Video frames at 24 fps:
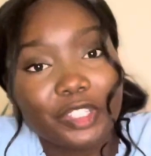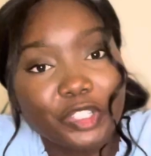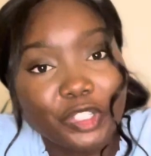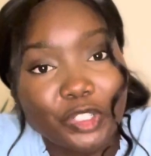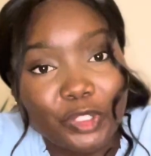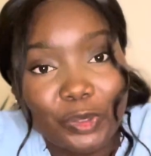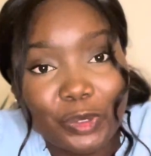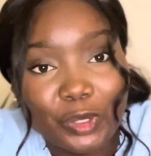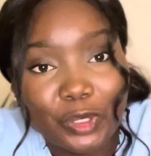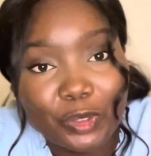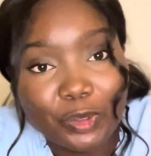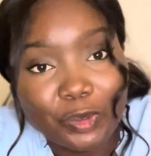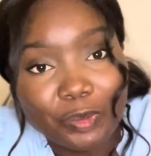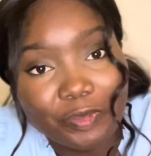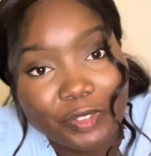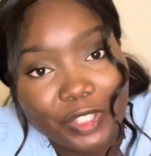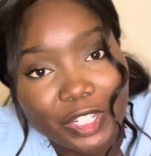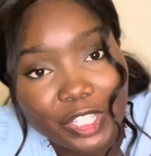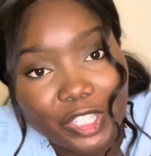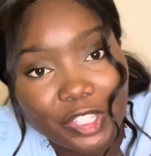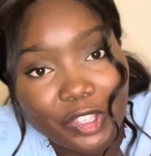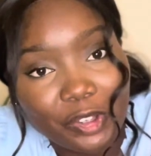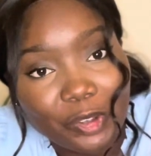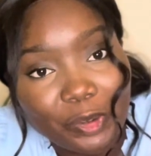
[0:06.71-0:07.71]
YouTube
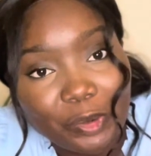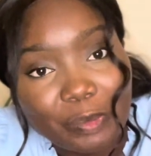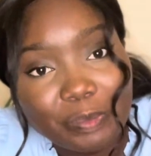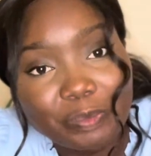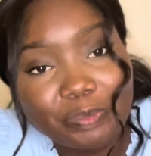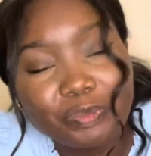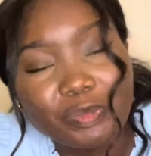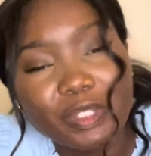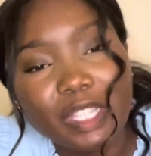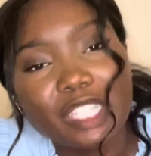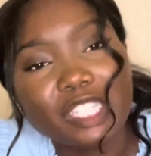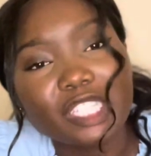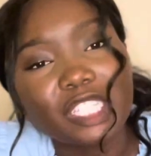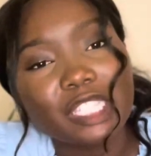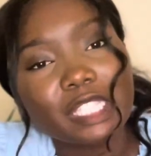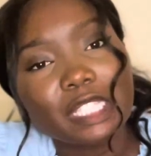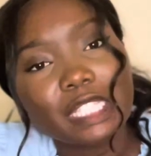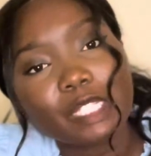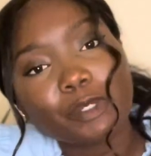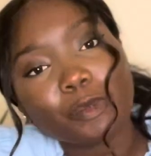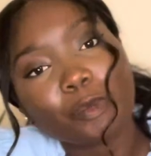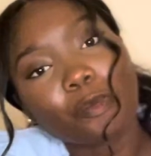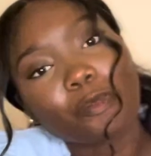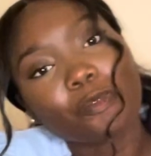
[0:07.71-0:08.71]
video
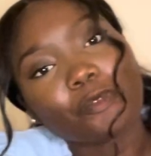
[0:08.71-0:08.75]
just